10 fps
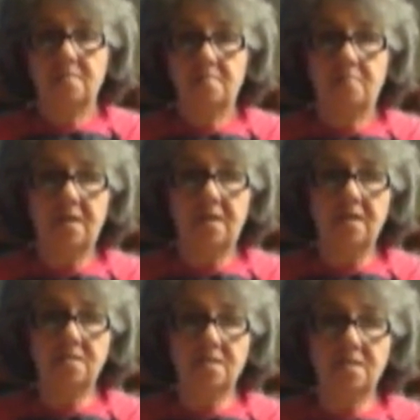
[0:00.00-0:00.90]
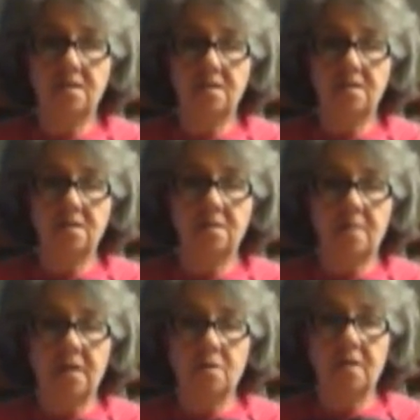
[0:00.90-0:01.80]
meats in the
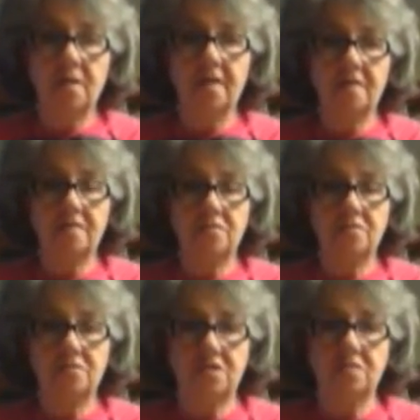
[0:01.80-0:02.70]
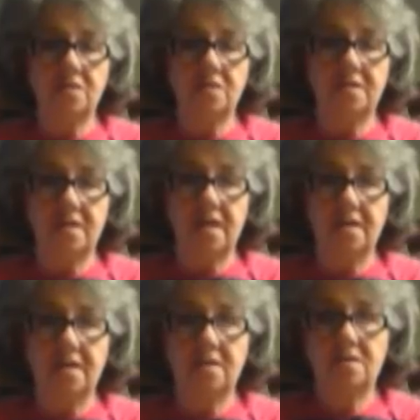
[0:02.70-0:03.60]
microwave generally
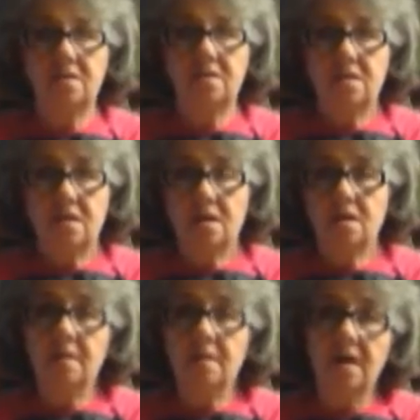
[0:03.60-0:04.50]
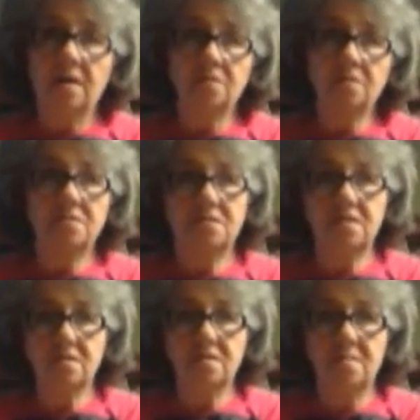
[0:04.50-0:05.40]
take about
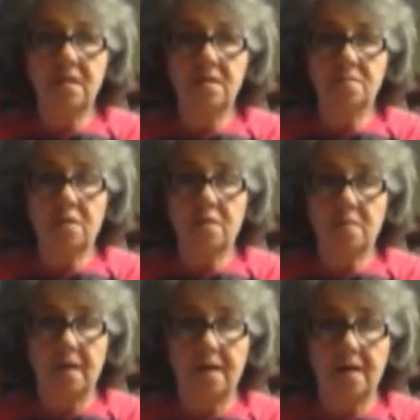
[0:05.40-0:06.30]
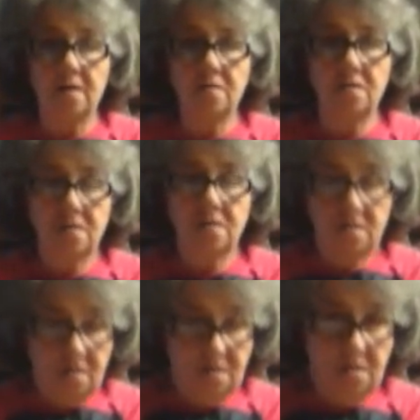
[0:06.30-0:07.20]
6 minutes per pound.
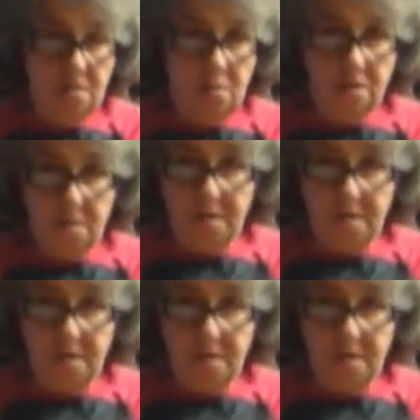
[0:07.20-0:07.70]
So we're going to